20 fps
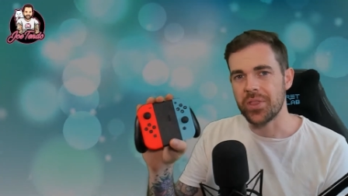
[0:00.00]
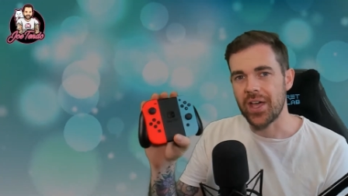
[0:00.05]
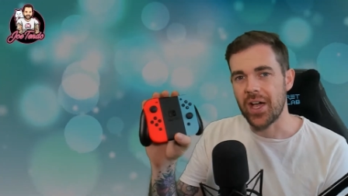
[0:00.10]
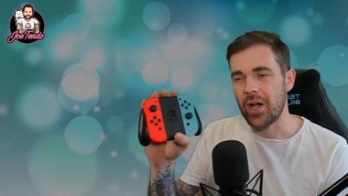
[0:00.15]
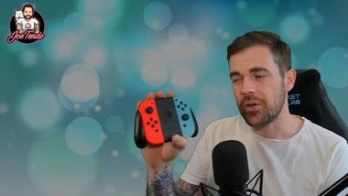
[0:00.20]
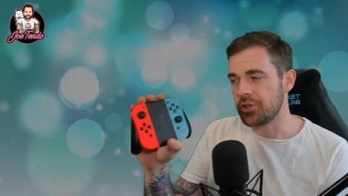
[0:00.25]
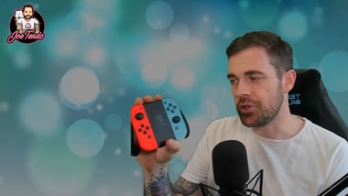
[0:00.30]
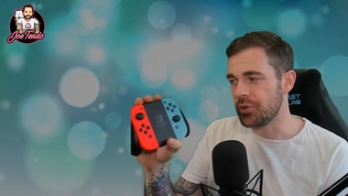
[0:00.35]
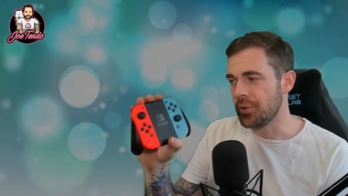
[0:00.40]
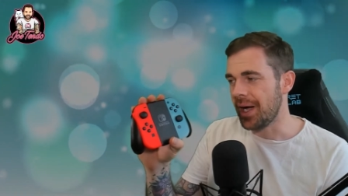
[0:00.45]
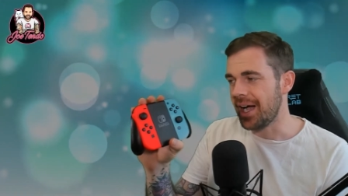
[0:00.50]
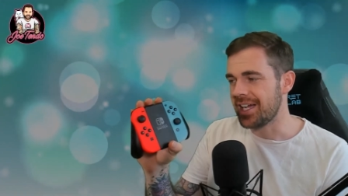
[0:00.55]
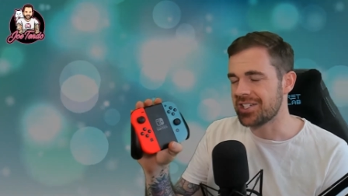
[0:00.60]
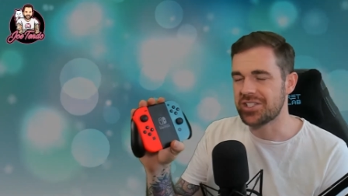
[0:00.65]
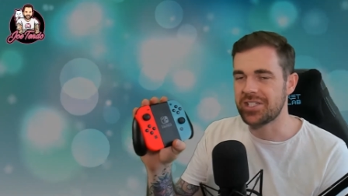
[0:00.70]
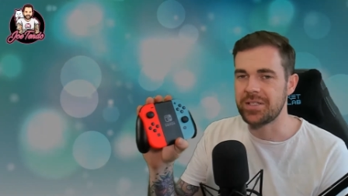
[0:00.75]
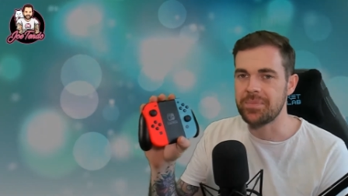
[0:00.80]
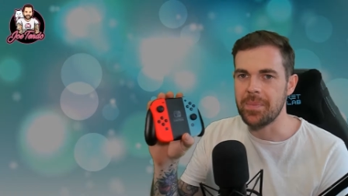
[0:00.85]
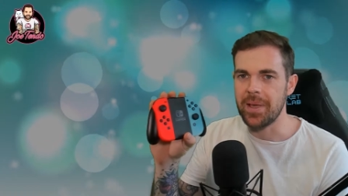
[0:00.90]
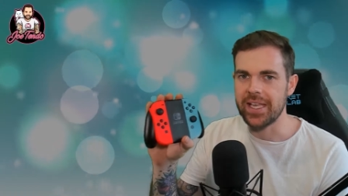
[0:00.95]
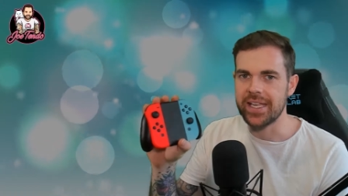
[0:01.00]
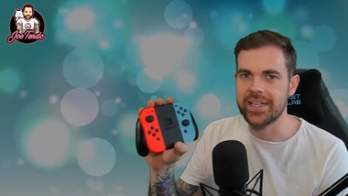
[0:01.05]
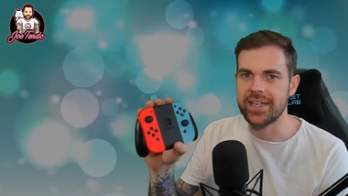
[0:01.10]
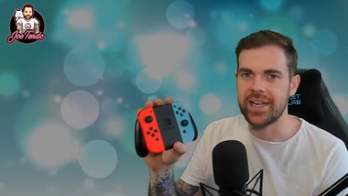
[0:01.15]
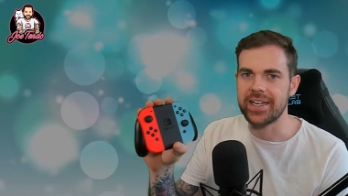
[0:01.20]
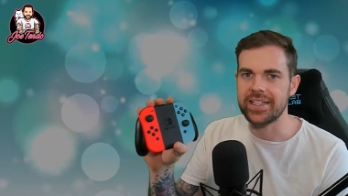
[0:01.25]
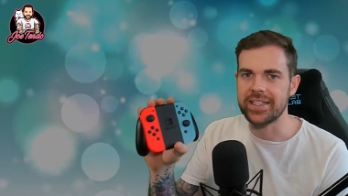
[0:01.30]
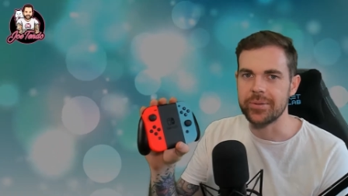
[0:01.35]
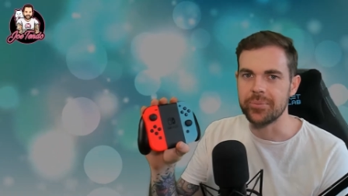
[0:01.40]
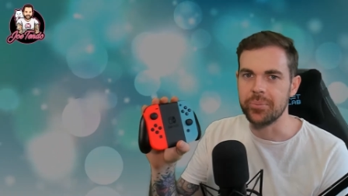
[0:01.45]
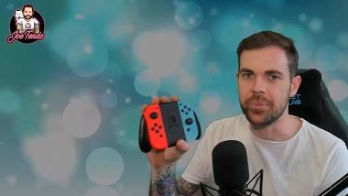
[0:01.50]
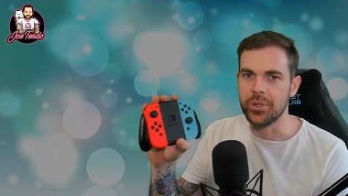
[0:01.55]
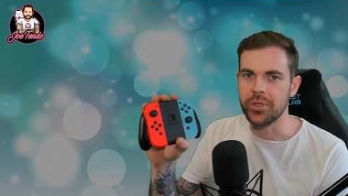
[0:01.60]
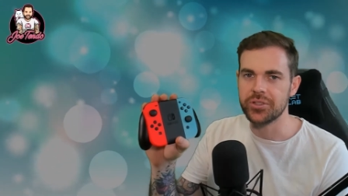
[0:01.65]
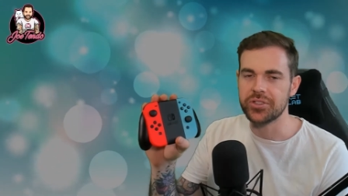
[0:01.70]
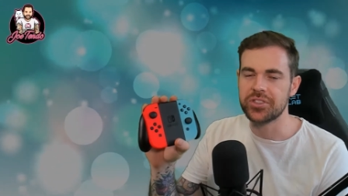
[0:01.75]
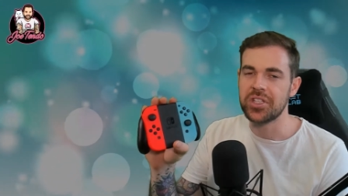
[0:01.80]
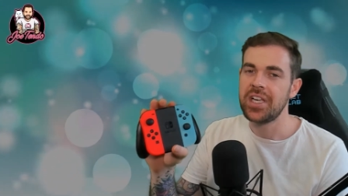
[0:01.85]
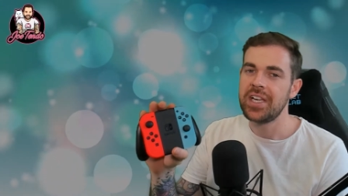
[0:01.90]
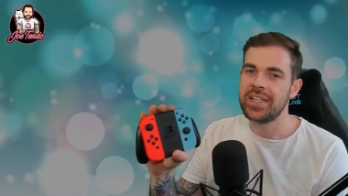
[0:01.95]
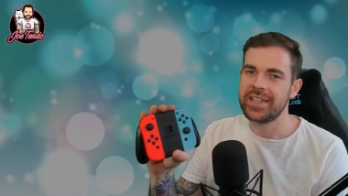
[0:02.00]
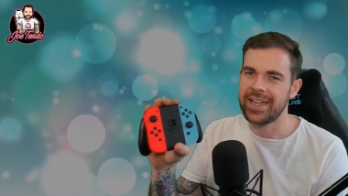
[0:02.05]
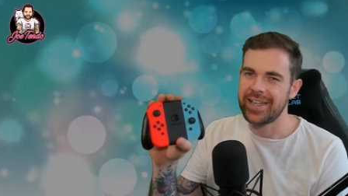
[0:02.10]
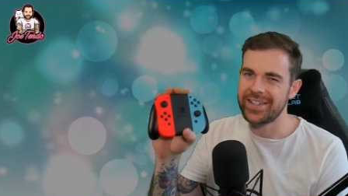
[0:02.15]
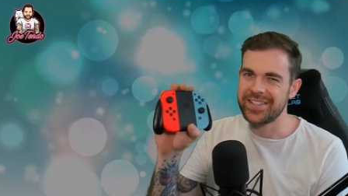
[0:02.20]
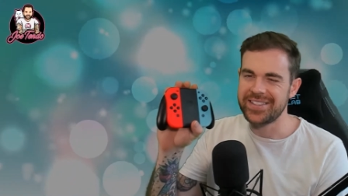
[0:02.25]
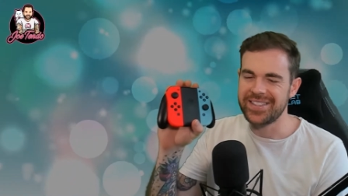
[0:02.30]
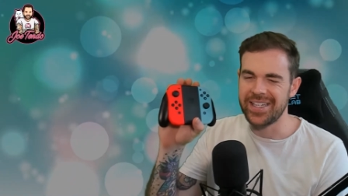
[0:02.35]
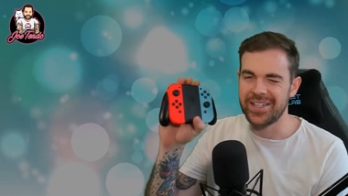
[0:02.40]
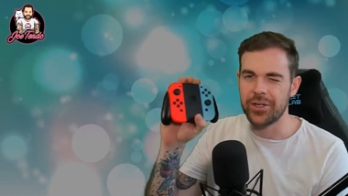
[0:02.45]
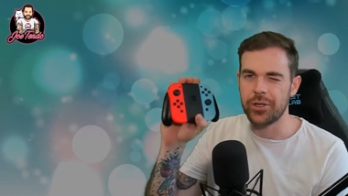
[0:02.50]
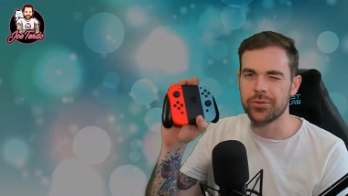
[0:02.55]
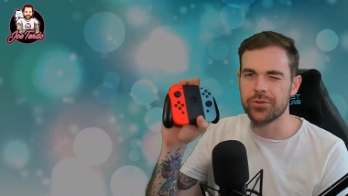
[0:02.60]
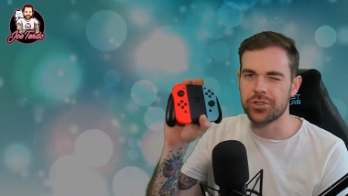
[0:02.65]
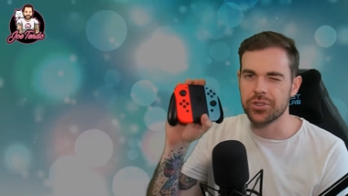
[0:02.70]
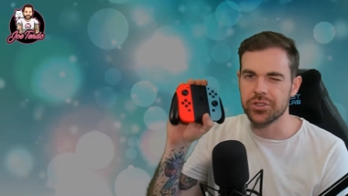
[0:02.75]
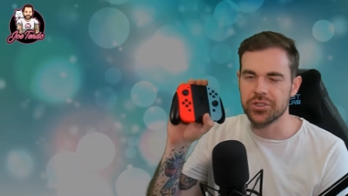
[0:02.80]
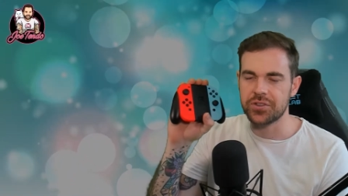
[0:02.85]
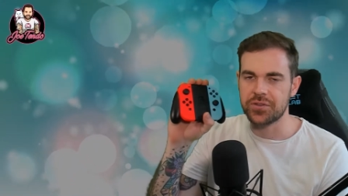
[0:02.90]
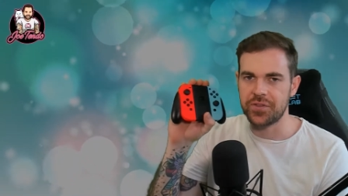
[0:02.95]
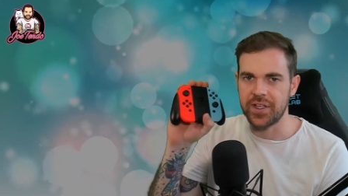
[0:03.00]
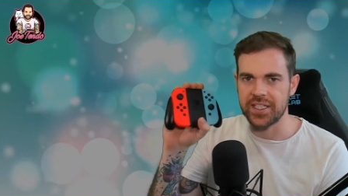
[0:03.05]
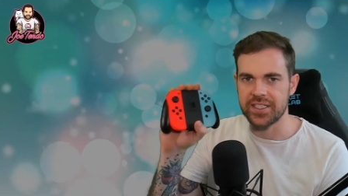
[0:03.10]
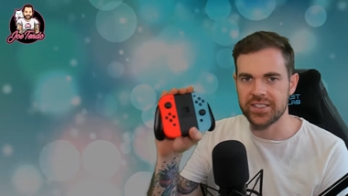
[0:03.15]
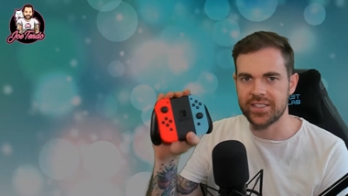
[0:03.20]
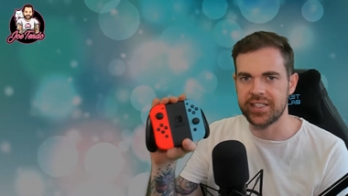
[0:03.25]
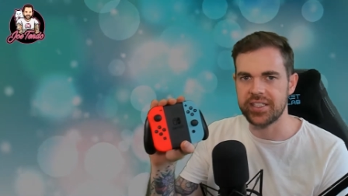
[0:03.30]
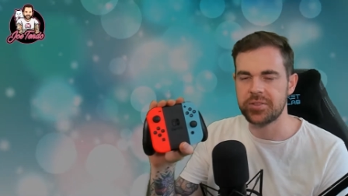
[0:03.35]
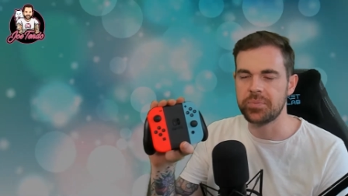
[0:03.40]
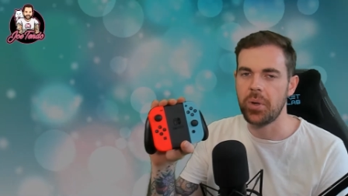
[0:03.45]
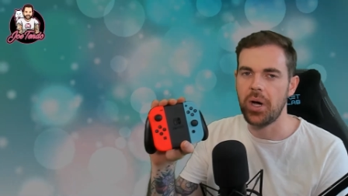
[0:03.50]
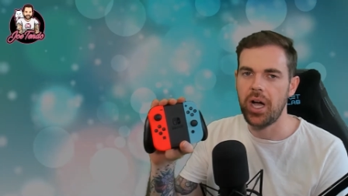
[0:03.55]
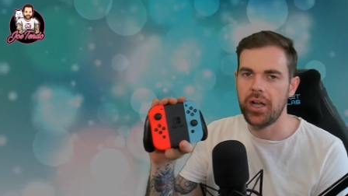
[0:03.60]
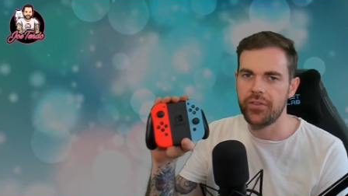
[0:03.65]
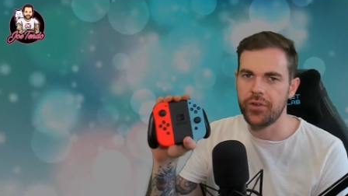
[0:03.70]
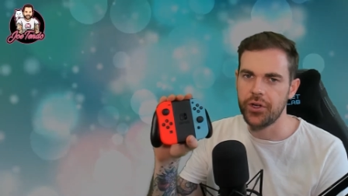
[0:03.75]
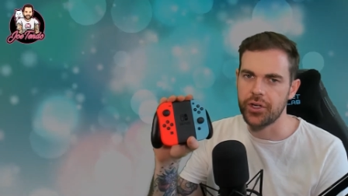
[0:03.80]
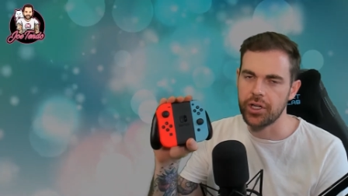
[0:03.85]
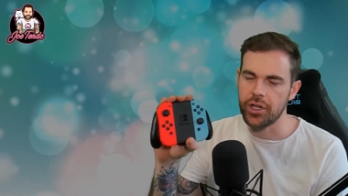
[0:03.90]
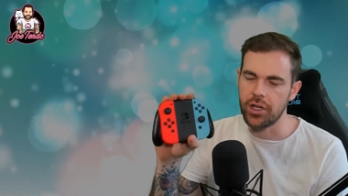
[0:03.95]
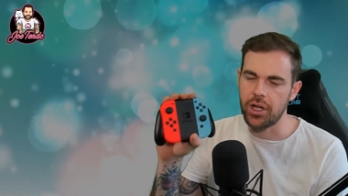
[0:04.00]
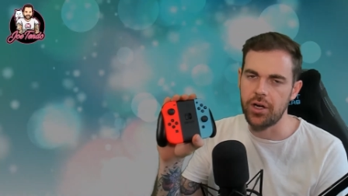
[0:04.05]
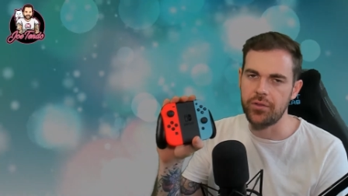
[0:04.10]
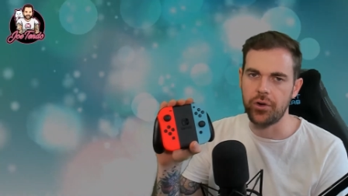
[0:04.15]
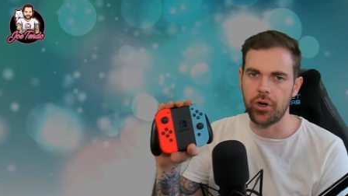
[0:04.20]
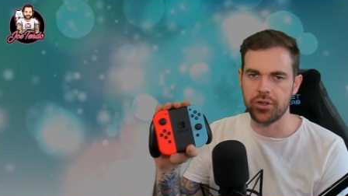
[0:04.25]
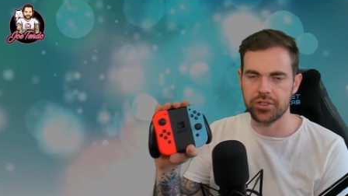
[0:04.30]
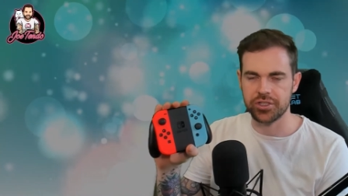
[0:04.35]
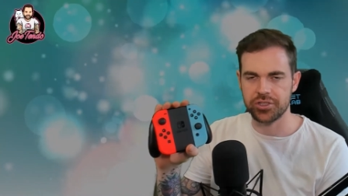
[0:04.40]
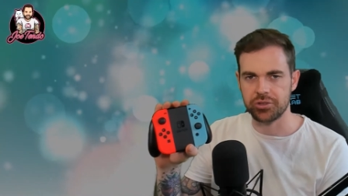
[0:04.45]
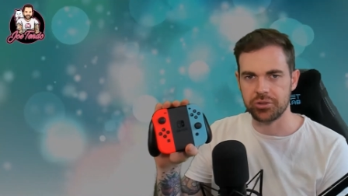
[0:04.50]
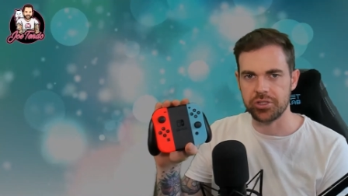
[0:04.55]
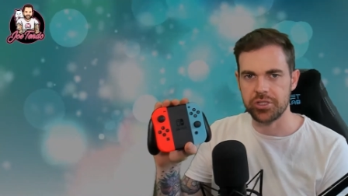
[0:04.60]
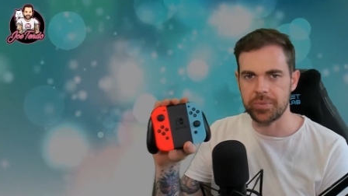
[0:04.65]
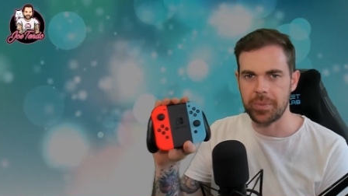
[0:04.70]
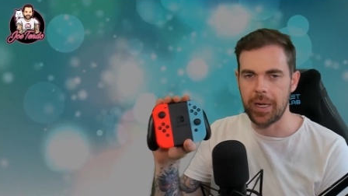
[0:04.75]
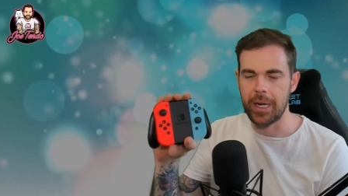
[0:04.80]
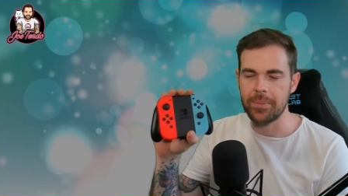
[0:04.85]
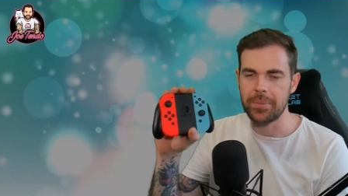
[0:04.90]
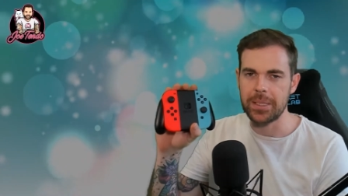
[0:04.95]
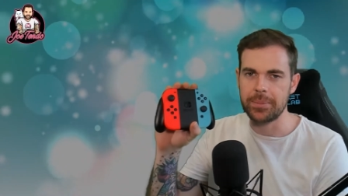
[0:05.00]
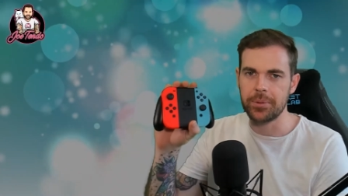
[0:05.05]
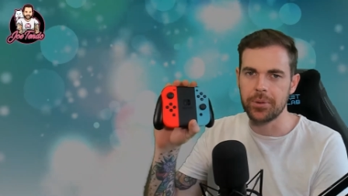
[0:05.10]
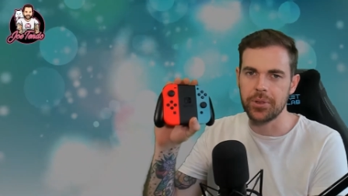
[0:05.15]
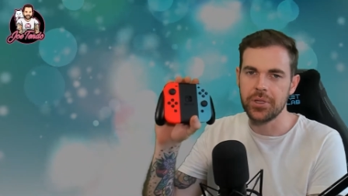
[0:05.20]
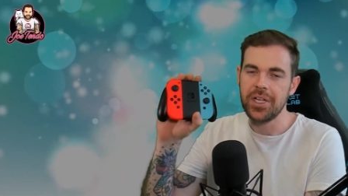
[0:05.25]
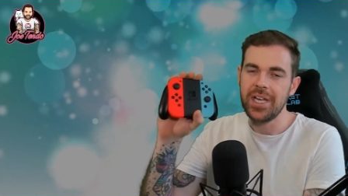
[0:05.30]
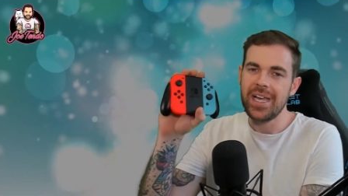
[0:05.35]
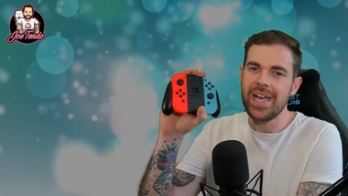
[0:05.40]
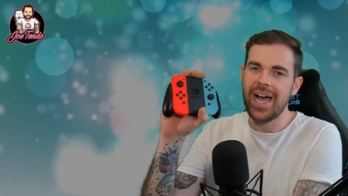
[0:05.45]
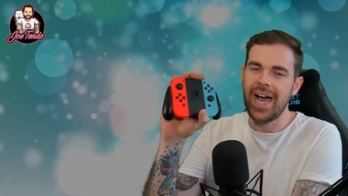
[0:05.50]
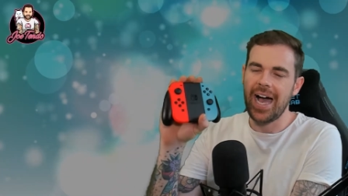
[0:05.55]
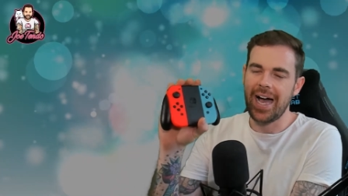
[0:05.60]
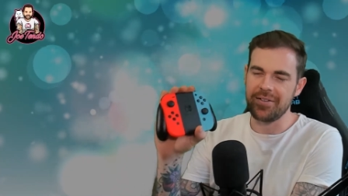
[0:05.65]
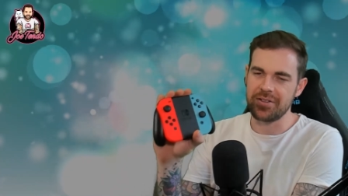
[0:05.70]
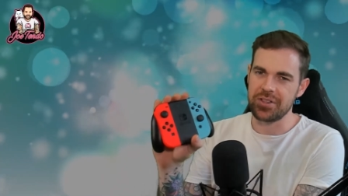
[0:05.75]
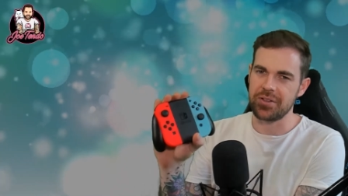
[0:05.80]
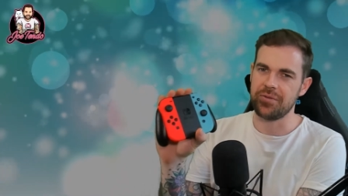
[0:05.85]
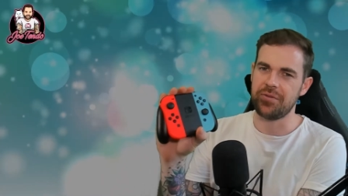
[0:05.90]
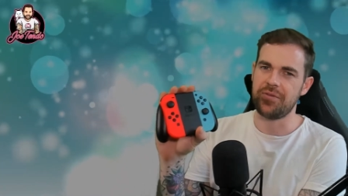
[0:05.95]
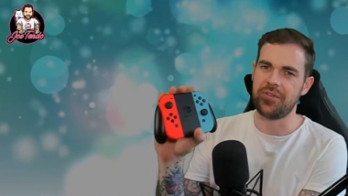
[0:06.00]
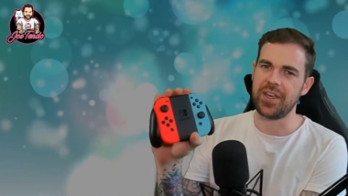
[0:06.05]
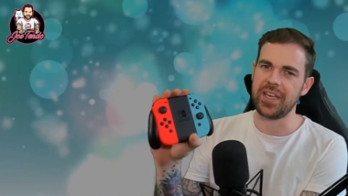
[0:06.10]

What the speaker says: without you actually making any inputs. Now, Nintendo does fix this, but I've heard a lot of horror stories about people having them